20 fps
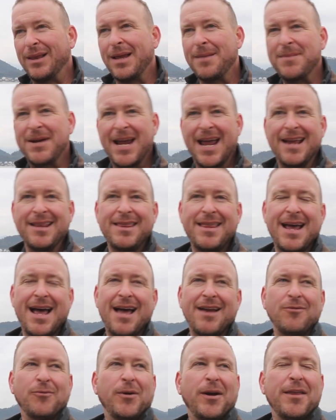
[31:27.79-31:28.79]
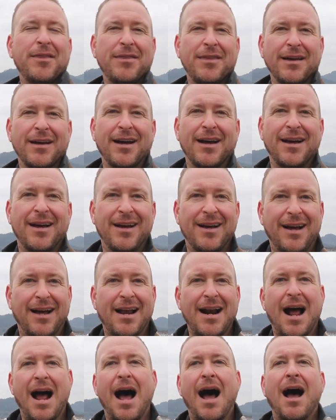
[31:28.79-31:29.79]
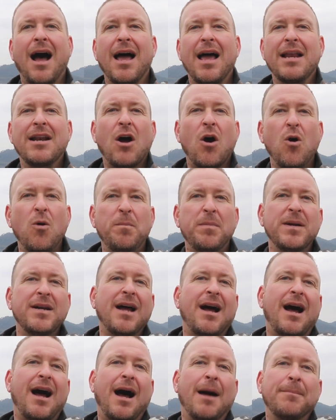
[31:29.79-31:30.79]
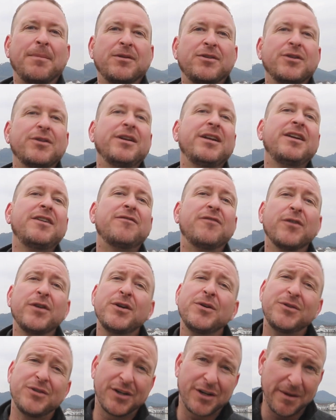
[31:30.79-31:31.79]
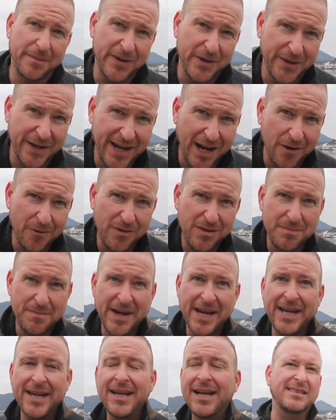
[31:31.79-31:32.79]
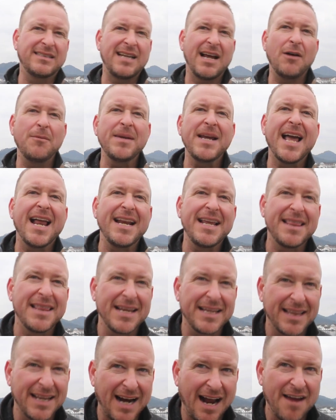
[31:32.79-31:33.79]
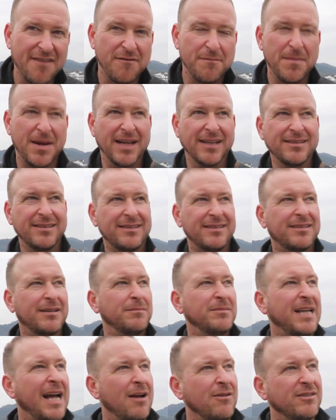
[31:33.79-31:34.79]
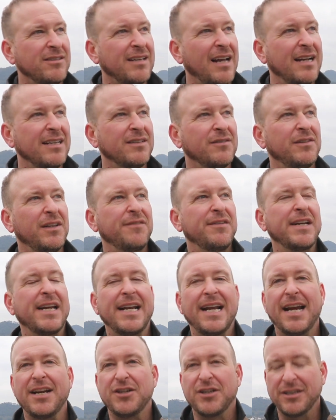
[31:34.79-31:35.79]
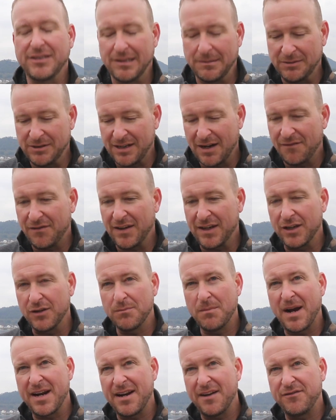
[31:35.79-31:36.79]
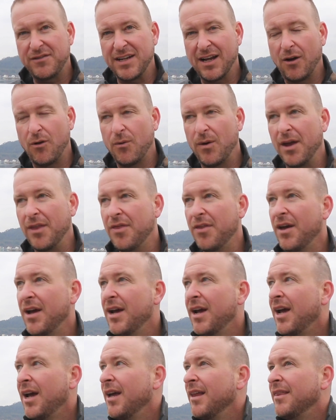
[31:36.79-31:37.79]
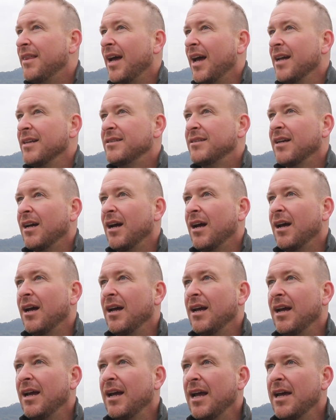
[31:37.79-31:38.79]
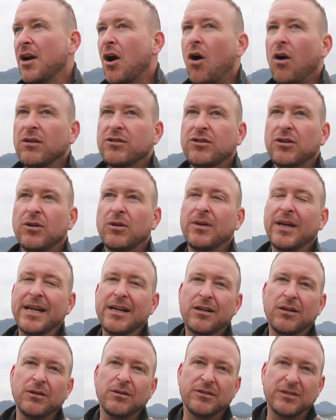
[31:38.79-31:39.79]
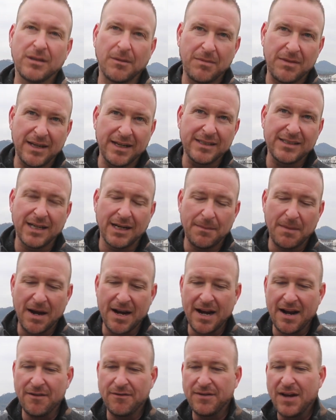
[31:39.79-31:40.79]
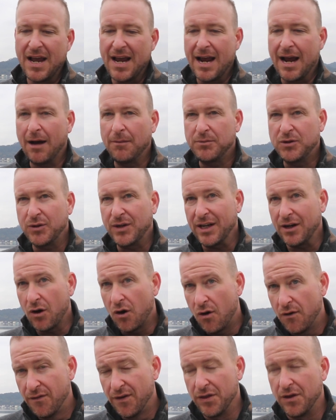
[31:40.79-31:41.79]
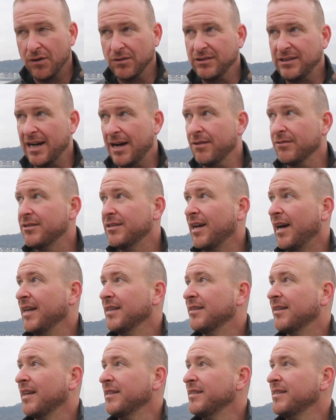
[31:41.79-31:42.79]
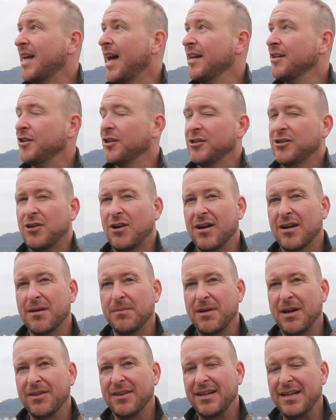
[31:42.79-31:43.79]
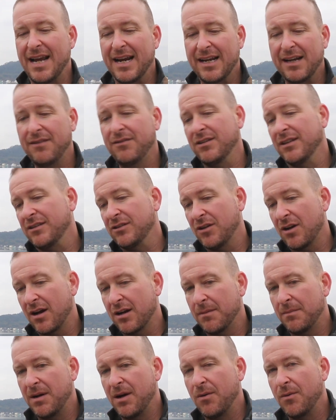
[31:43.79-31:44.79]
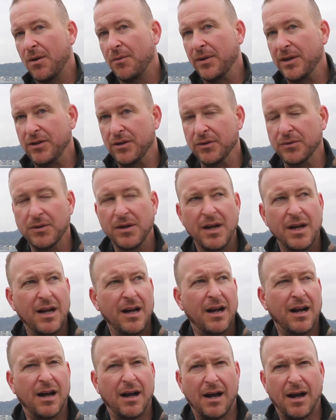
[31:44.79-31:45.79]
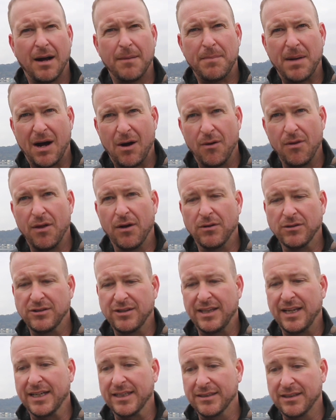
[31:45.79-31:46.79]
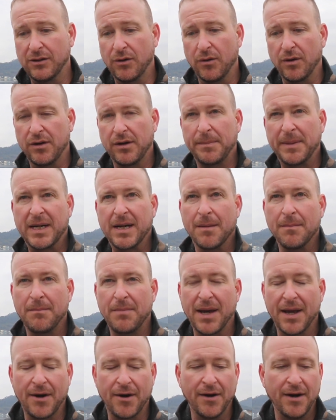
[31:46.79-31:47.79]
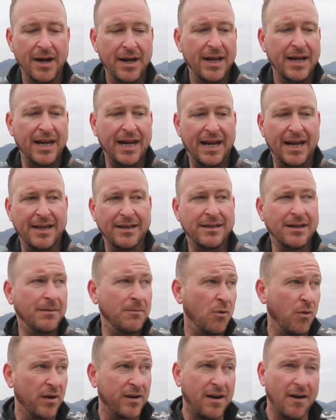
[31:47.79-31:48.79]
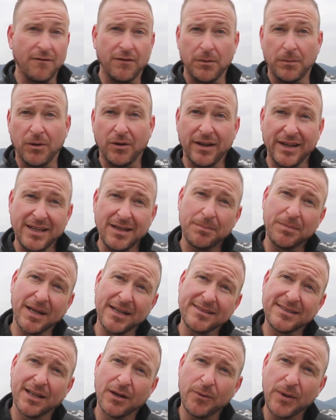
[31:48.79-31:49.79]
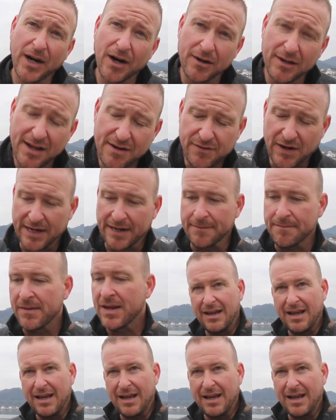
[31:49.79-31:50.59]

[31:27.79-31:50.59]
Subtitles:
let me end that with an open opportunity for you to communicate with me. Tell me anything that I've missed, some downsides of living in Asia, some stuff that you might have dealt with, that, and also include some things that might have helped you get over those downsides. Let's not just talk about the negatives, let's talk about what we do about those things in order to become better and more comfortable in the place that we are living.